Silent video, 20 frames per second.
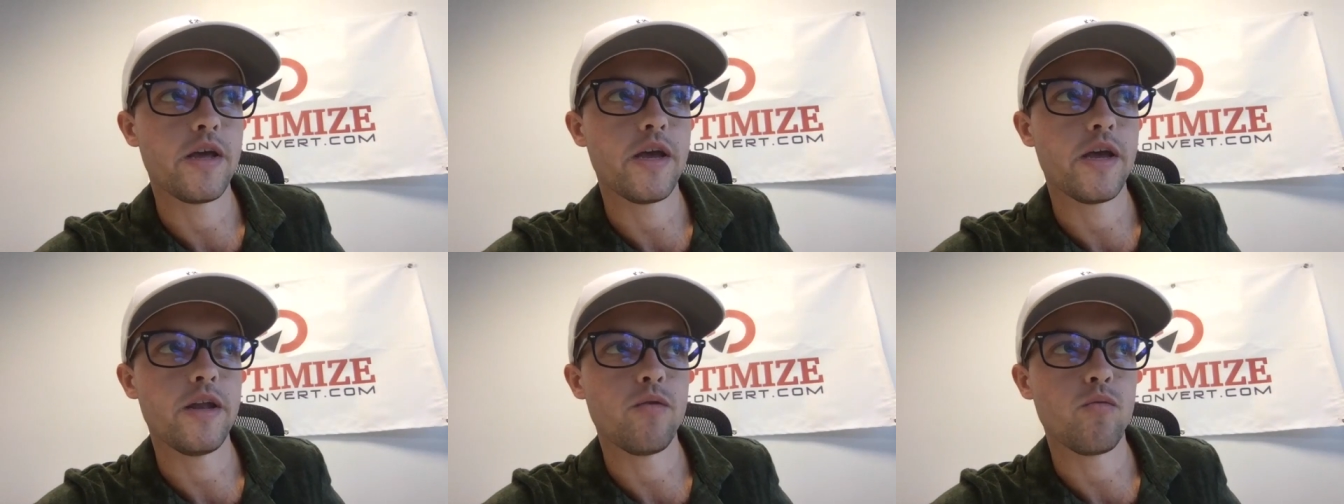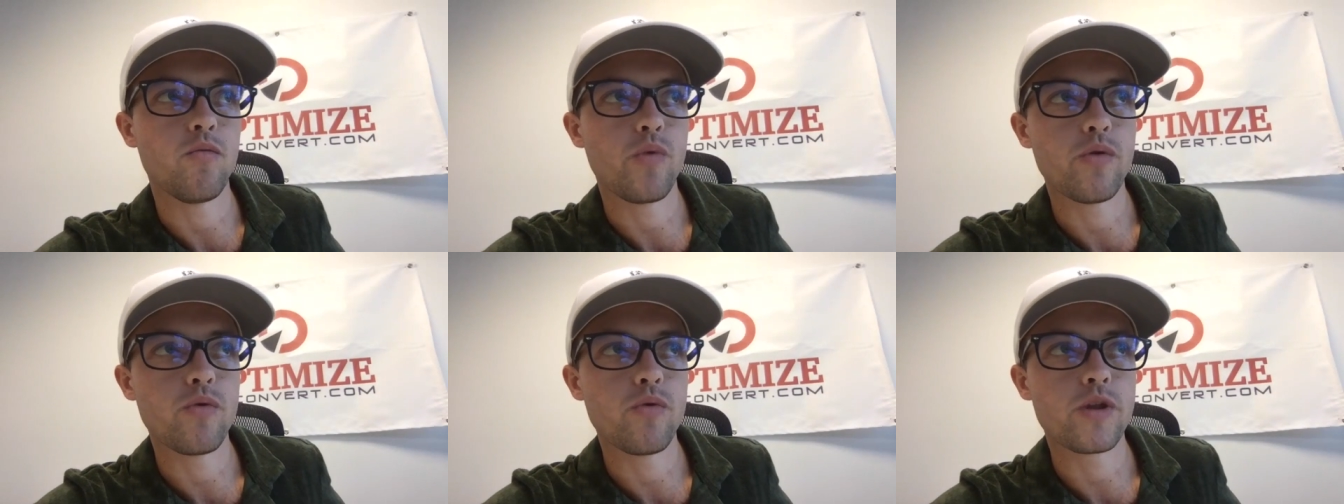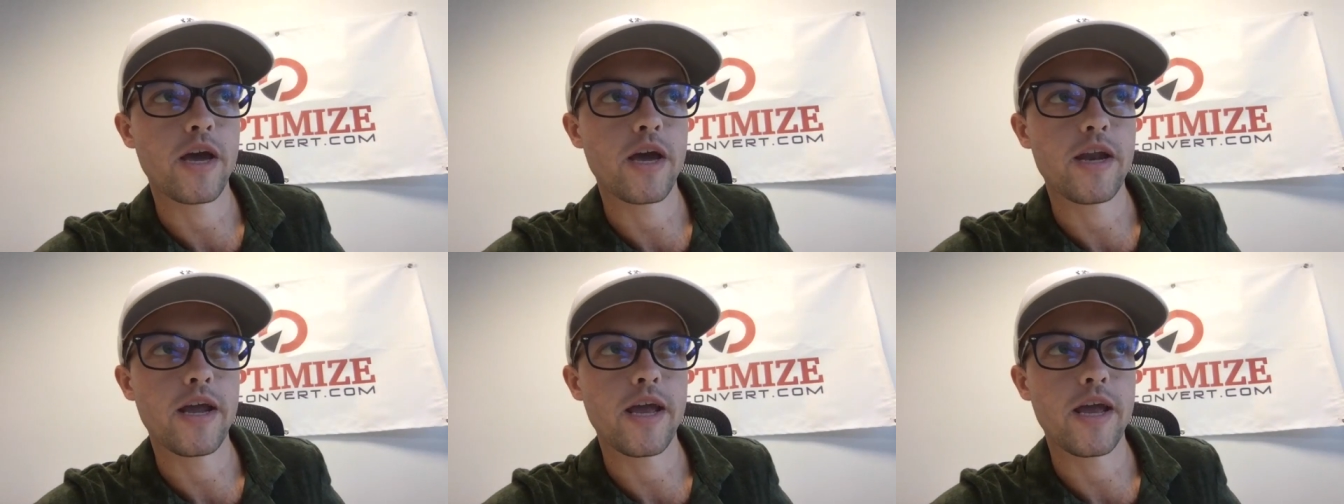and we would
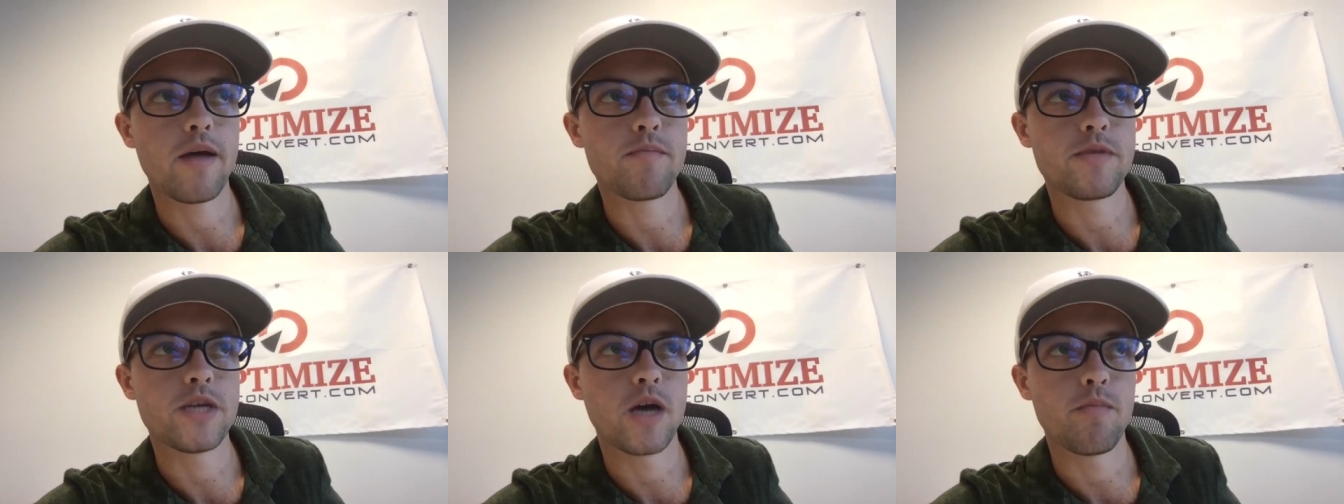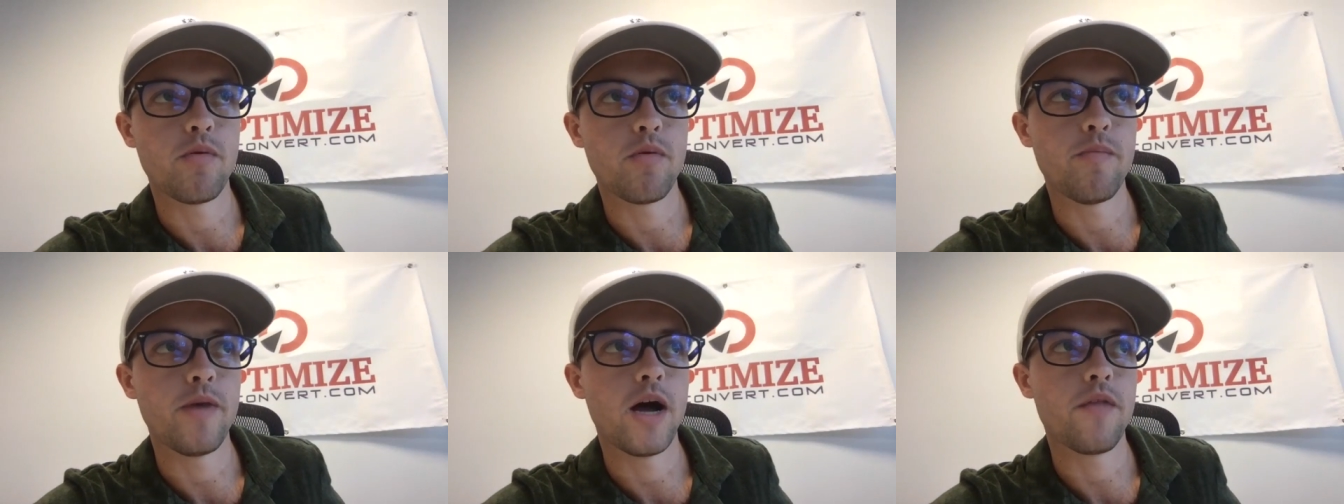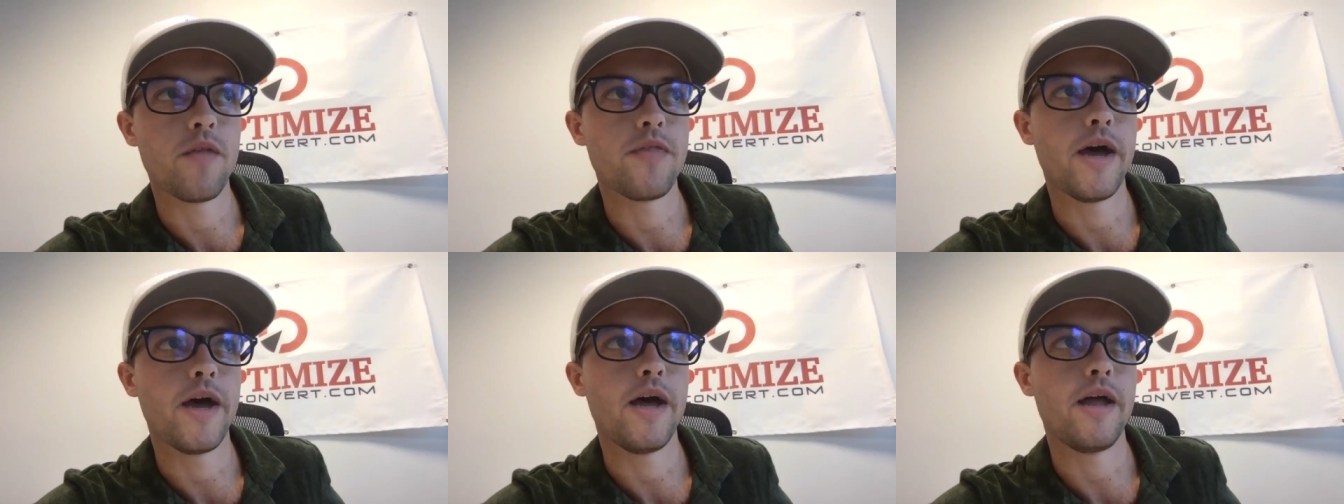get amped up about
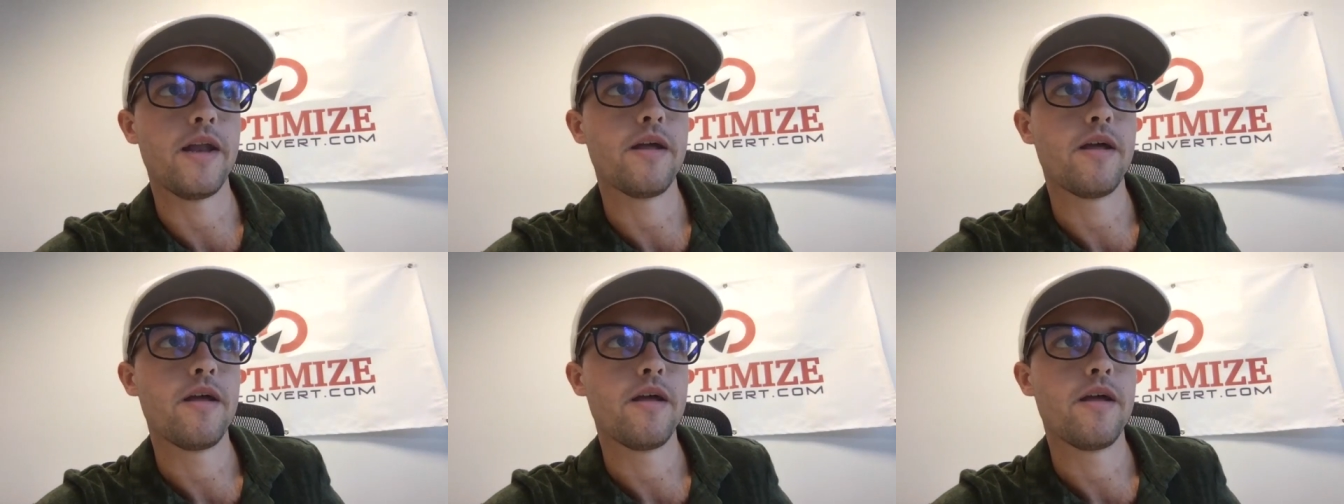that.